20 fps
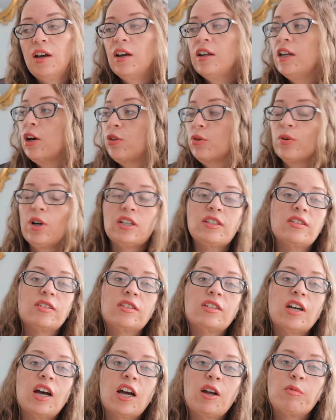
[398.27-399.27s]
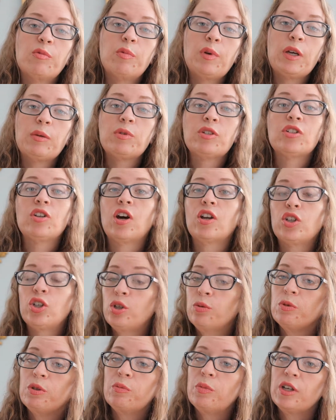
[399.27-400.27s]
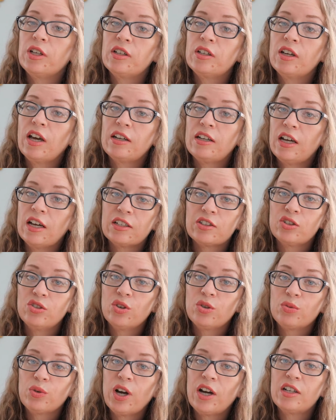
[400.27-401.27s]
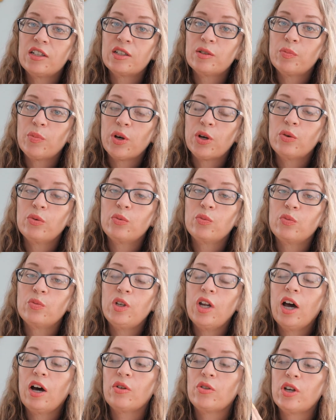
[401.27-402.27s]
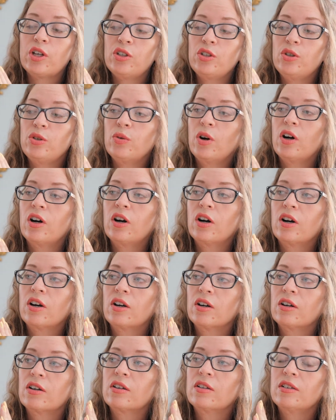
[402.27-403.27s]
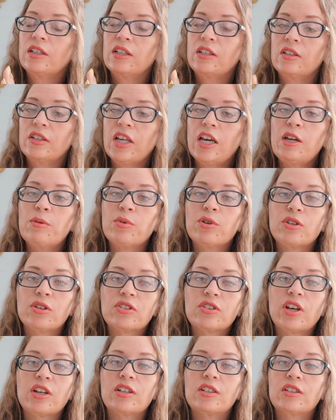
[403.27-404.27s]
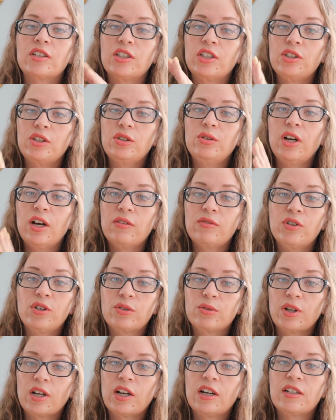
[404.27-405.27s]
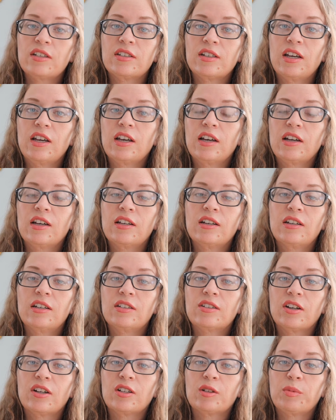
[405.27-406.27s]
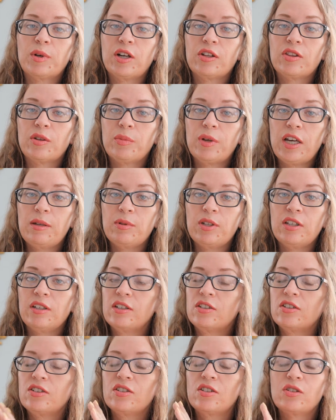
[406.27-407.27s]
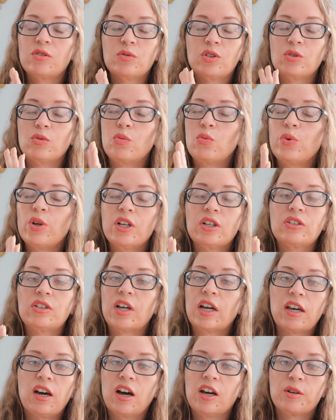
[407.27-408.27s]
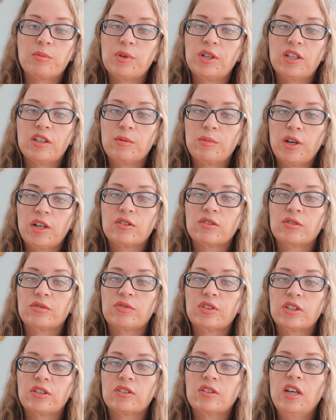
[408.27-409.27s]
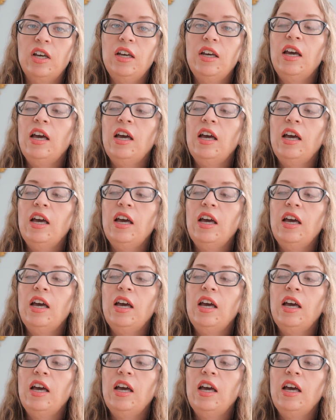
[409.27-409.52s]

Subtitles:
Now, the rest of the time, the baby's not a human being and has no rights, but now that you are in labor, suddenly you have no rights and it's all about the baby. It's this weird dichotomy in the medical field.